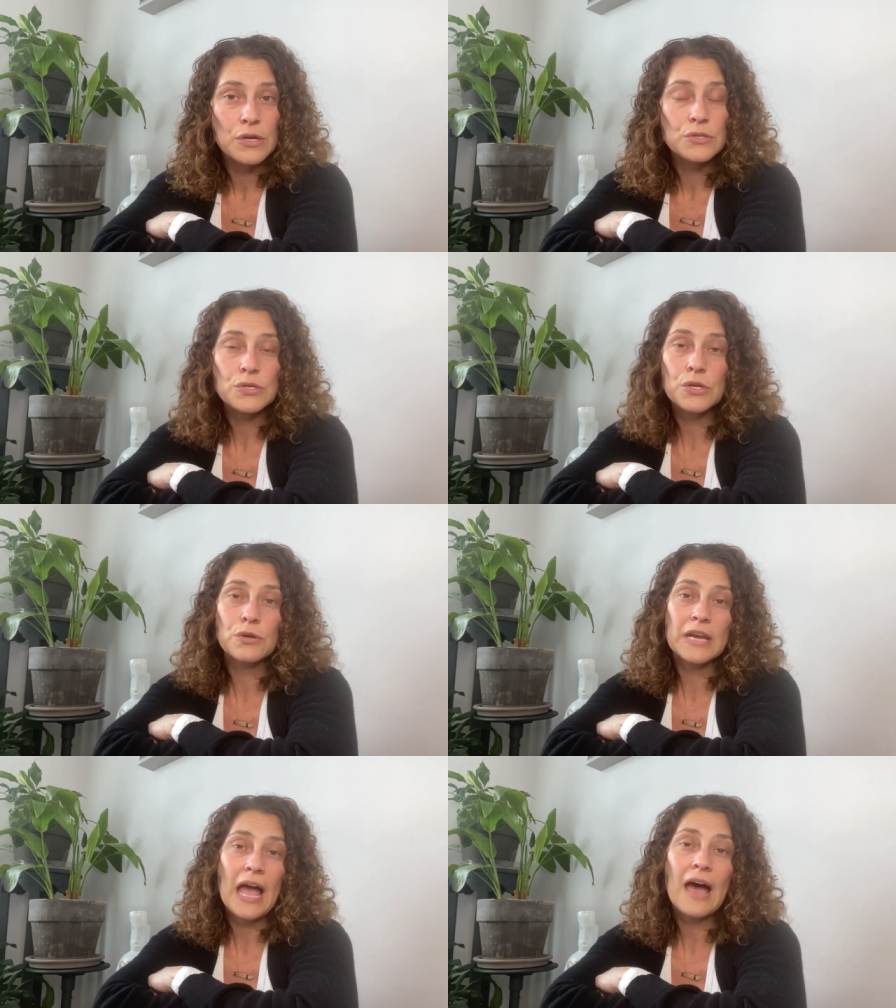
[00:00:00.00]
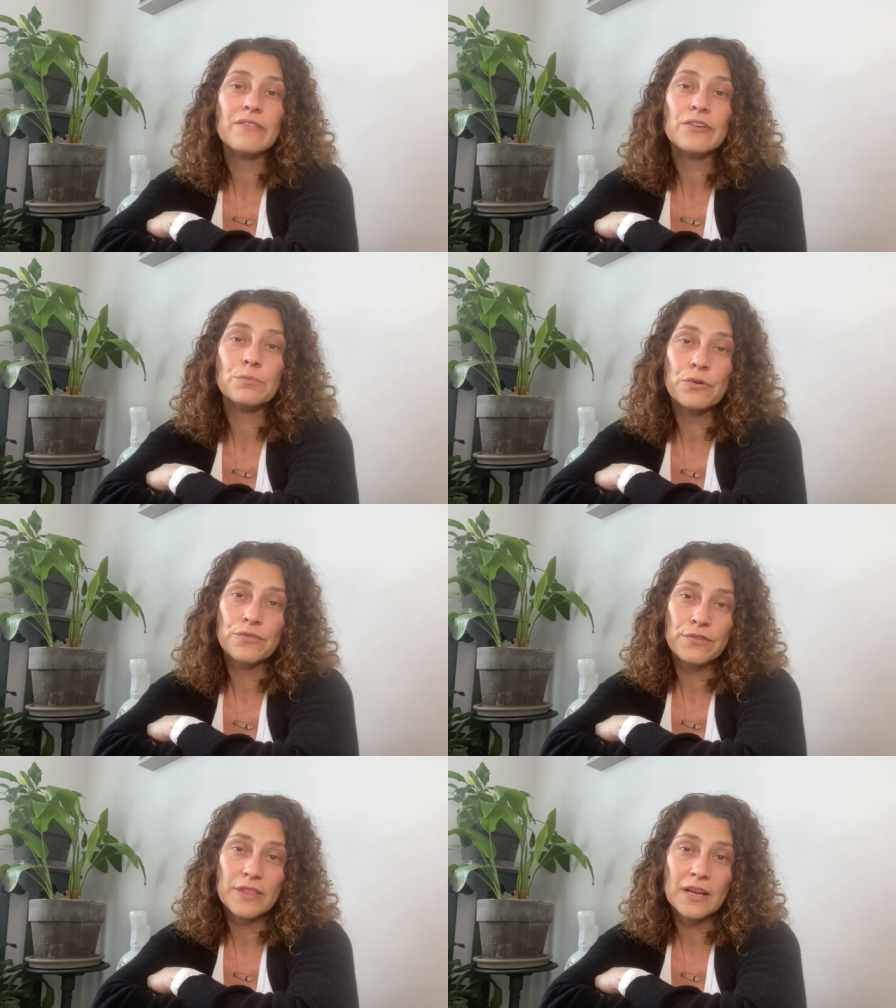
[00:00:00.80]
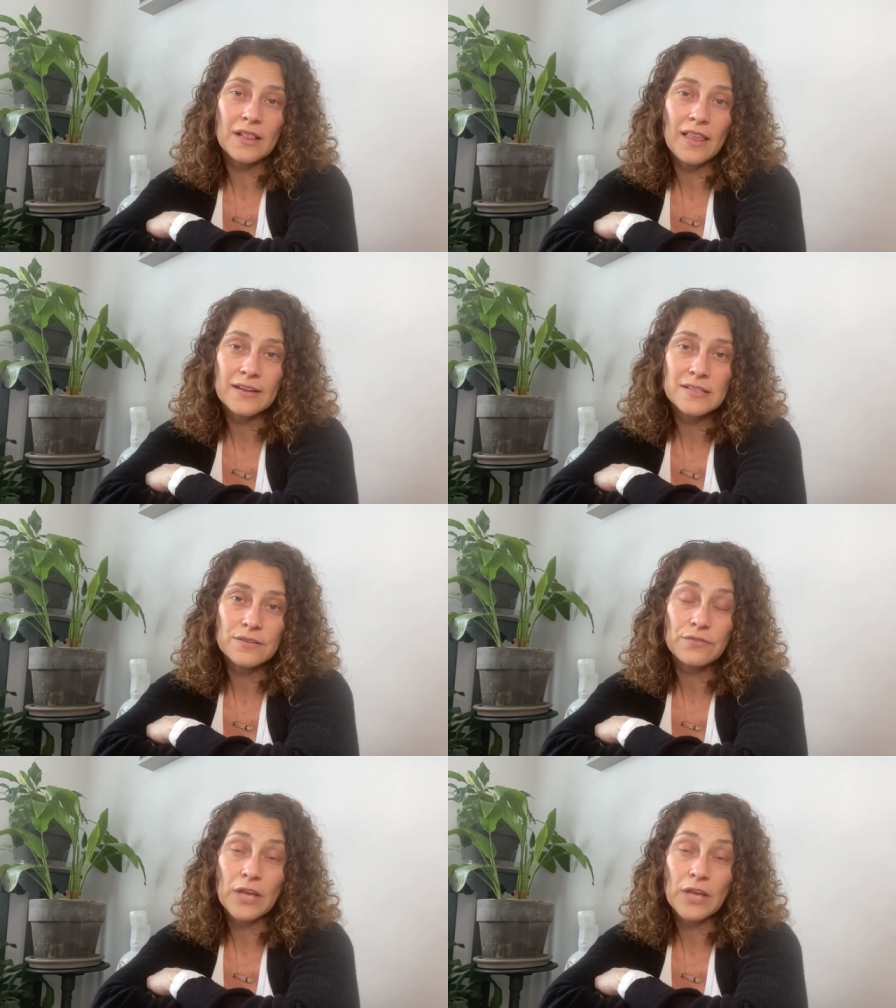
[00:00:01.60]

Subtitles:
so you can have it more for the collective,